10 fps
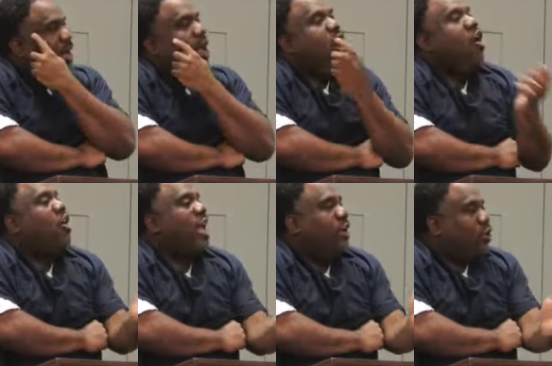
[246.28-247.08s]
it, all
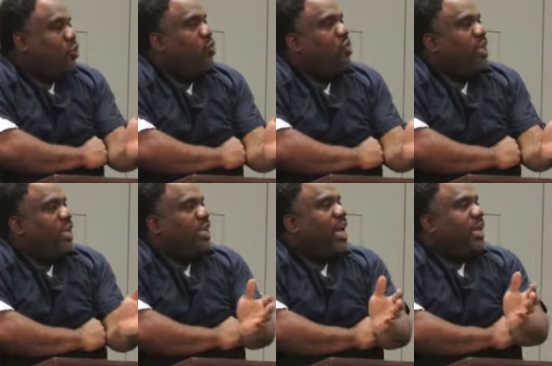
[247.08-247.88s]
I know
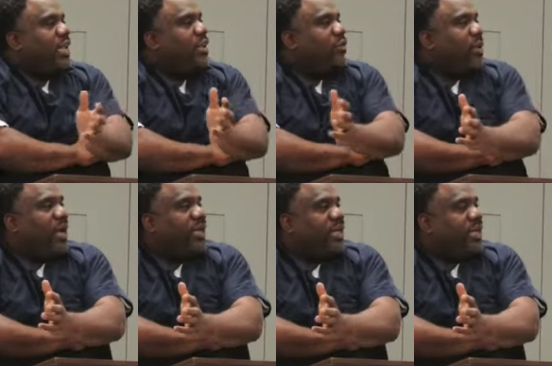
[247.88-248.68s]
is how to get them
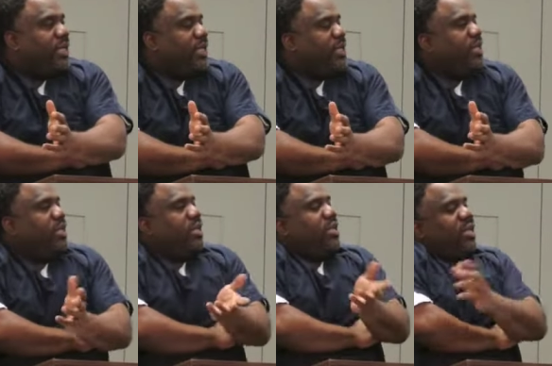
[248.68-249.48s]
packs in.
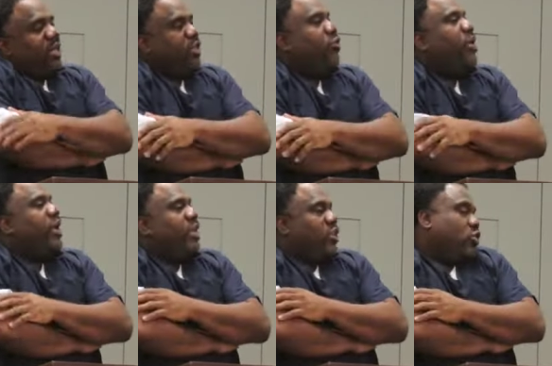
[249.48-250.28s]
You make
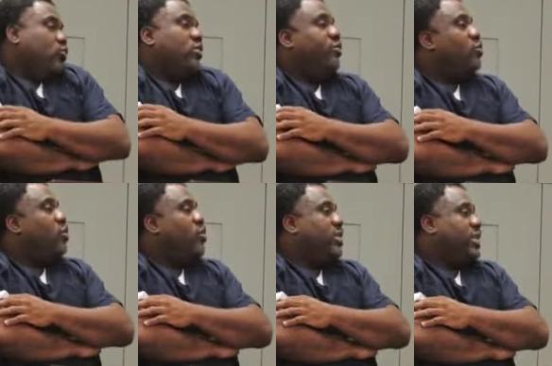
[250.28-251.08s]
an excuse if you
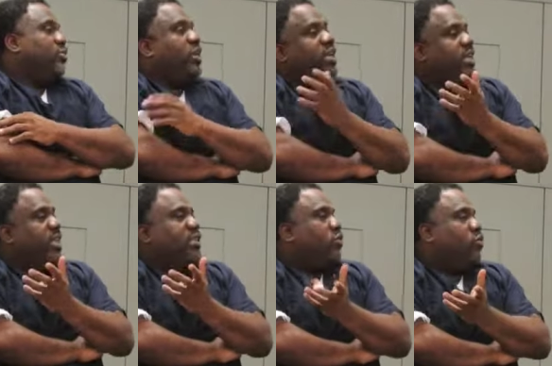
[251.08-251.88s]
want to say, well,
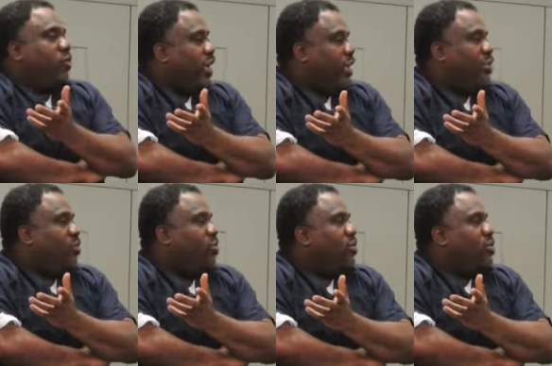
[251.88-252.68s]
that's on the
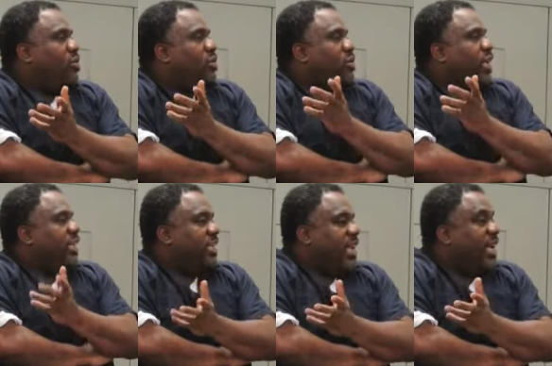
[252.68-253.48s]
radio,
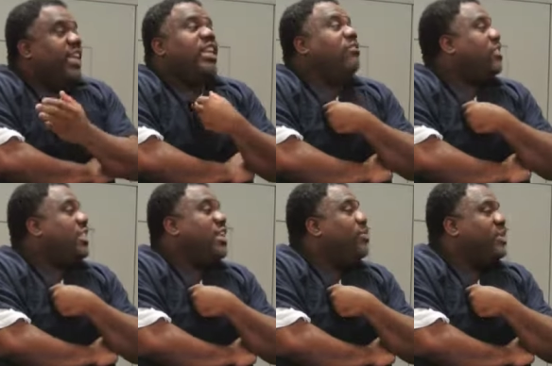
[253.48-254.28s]
that's that. He never
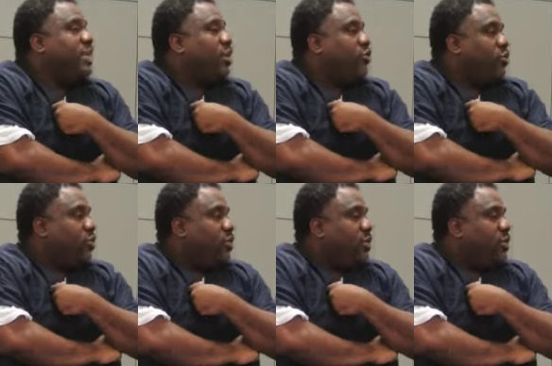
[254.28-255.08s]
seen me sell
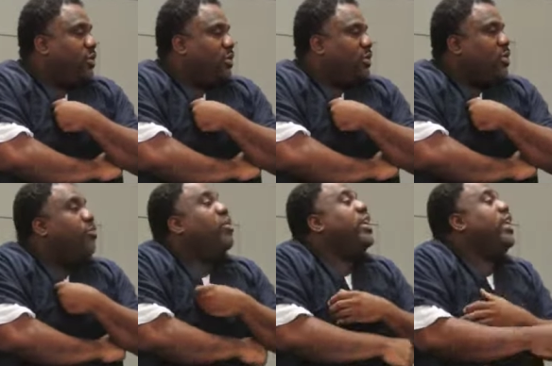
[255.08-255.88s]
drugs.
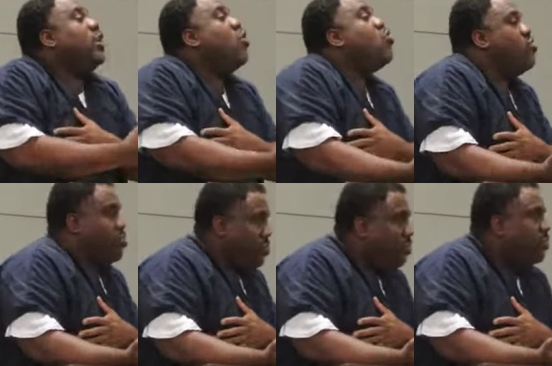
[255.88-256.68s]
But they know
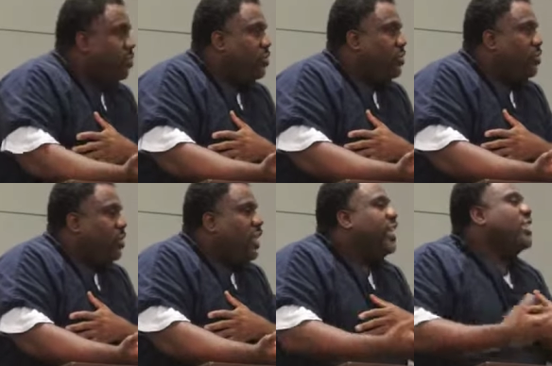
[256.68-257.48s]

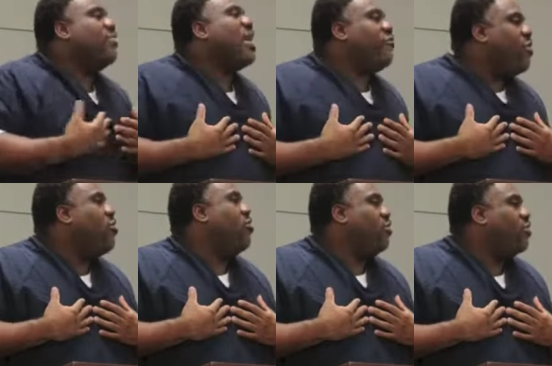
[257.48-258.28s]
it, and it's my
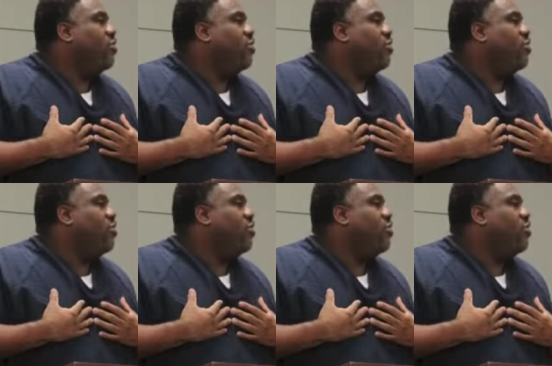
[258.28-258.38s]
fault.